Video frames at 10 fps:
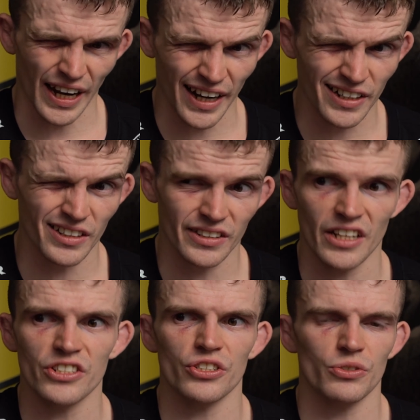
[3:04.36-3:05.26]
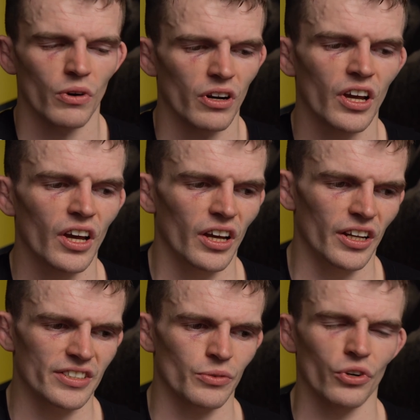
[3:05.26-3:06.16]
kind of contentious one,
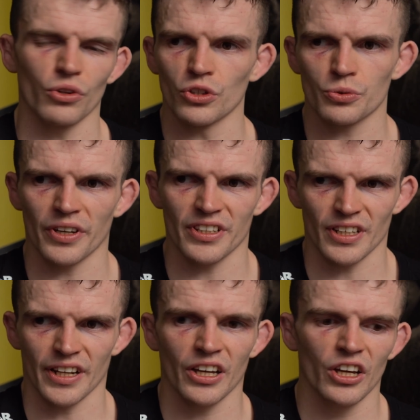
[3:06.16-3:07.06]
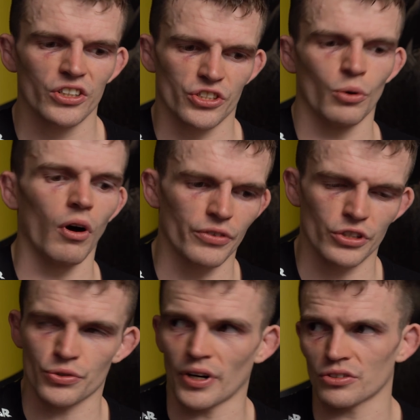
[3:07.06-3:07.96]
and it's one of those where there's like two
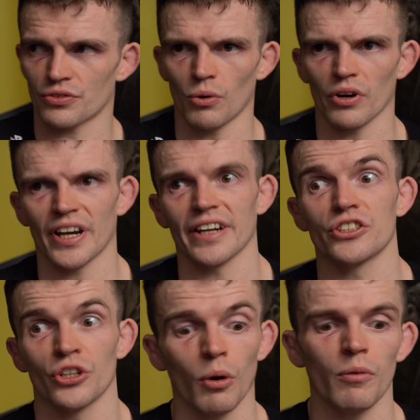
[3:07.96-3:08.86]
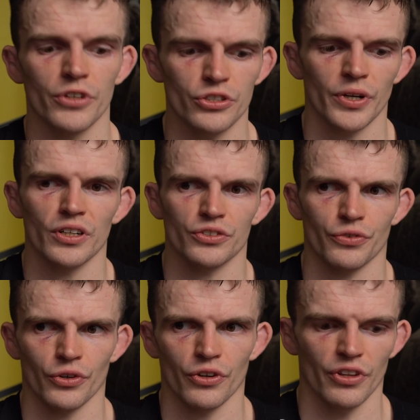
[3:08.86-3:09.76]
obvious rounds for one guy, two obvious rounds
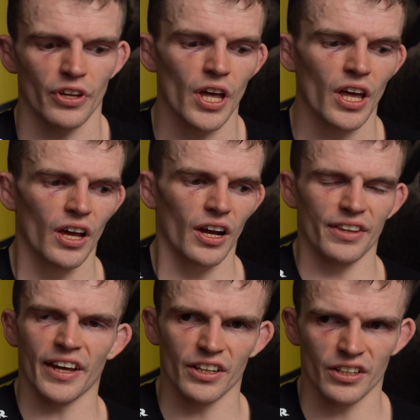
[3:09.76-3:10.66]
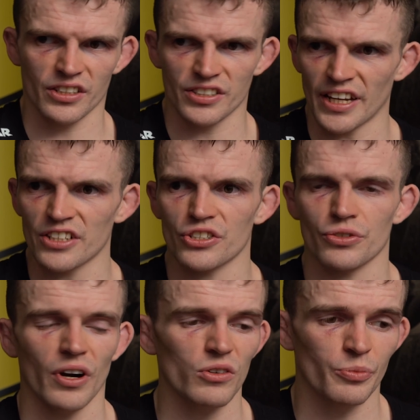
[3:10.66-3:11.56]
for another, and then a contentious
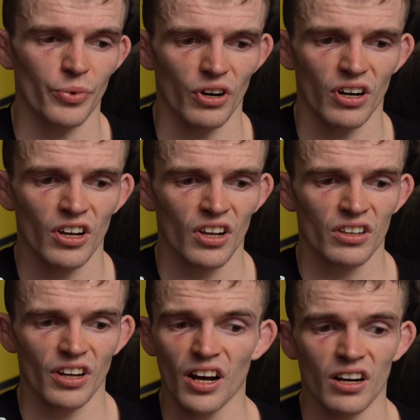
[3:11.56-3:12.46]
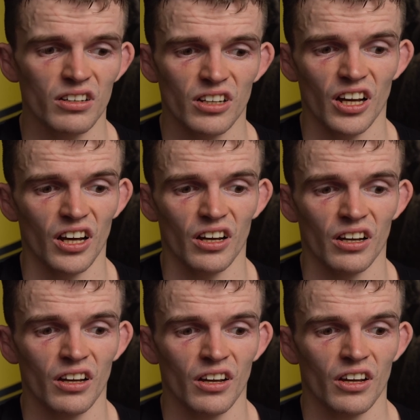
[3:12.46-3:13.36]
round. But no, uh,
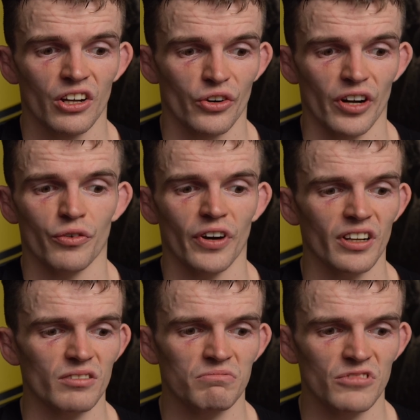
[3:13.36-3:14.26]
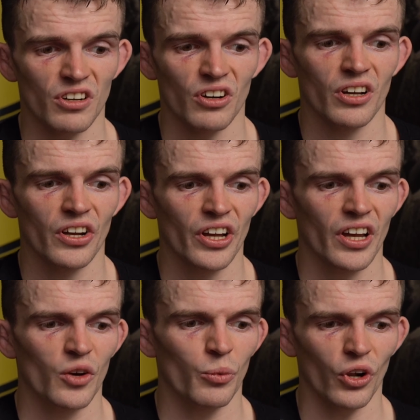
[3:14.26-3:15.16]
great fight. You know,
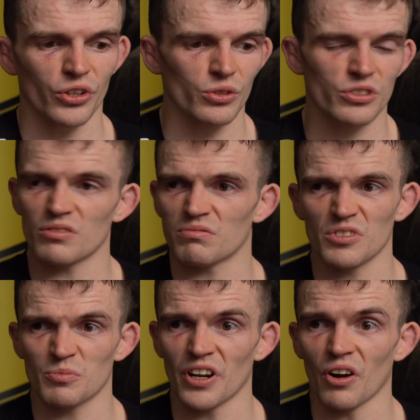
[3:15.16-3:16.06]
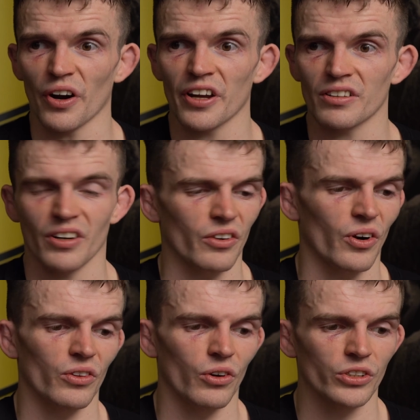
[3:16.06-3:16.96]
Paul Hughes has, has been all right, like
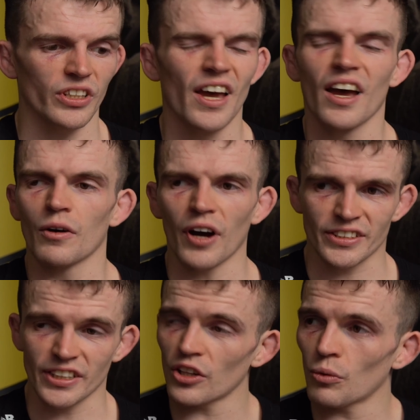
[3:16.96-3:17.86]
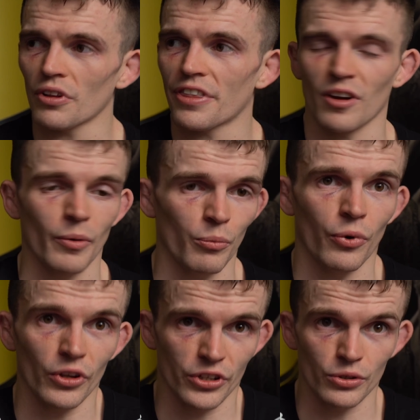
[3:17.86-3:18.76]
around the hotel. I tell you one thing about
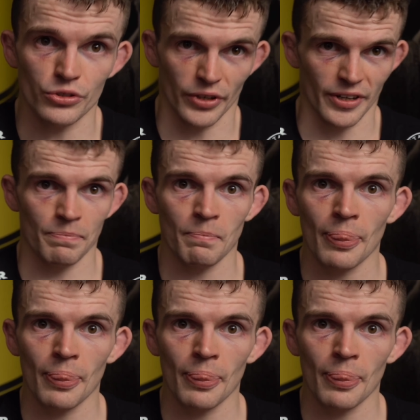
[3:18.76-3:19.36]
Paul Hughes, right?